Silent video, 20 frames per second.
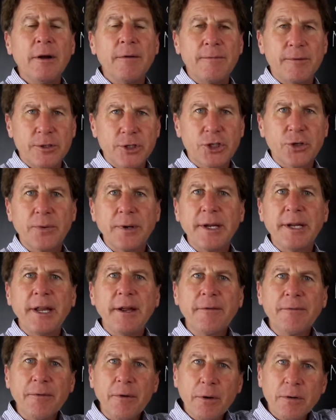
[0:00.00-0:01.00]
for
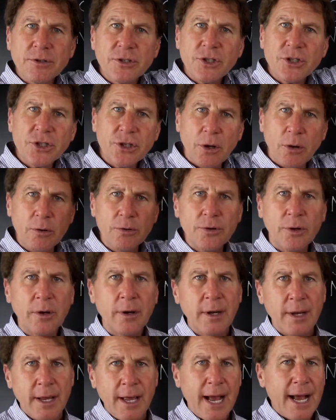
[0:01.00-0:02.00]
treating frozen shoulder,